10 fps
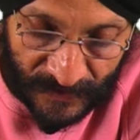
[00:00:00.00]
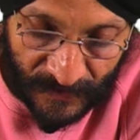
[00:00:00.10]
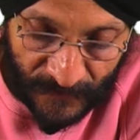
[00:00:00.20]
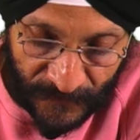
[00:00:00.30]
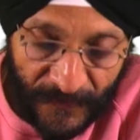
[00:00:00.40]

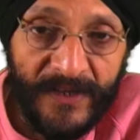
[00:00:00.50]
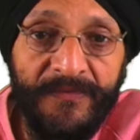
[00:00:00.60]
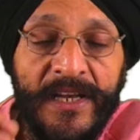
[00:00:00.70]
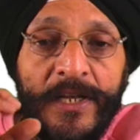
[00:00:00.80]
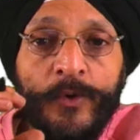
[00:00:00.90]
What
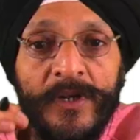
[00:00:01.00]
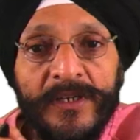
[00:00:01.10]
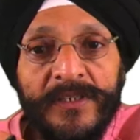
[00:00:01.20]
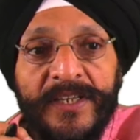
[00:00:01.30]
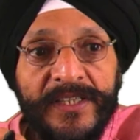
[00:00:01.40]
will you
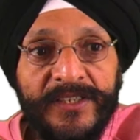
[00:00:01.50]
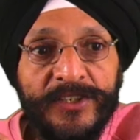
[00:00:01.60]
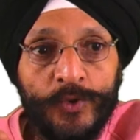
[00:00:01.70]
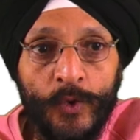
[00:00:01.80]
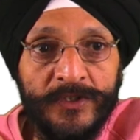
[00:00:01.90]
learn in this
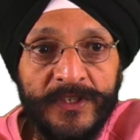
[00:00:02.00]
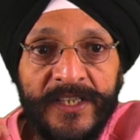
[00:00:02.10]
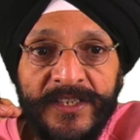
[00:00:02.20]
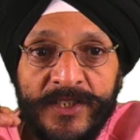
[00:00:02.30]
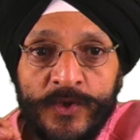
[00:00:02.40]
course?
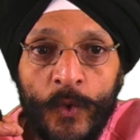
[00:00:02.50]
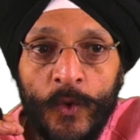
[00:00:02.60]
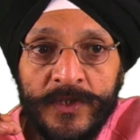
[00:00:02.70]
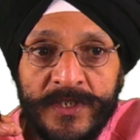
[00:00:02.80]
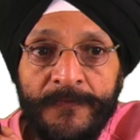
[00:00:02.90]
In this
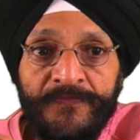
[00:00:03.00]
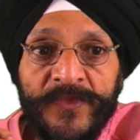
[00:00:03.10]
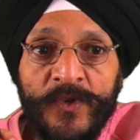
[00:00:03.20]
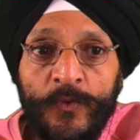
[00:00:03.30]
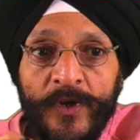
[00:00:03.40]
course,
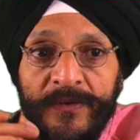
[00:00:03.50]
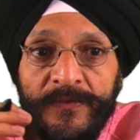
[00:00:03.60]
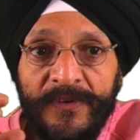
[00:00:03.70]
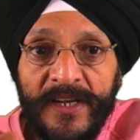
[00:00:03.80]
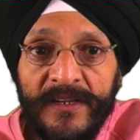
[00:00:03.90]
we
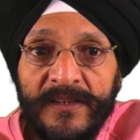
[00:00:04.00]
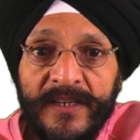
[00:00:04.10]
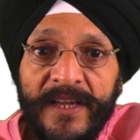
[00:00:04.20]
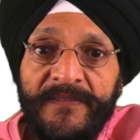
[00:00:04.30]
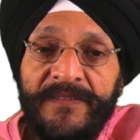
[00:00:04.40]
will learn
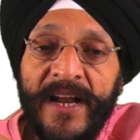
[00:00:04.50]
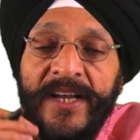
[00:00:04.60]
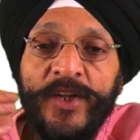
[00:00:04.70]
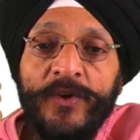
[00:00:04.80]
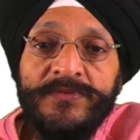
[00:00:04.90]
a variety of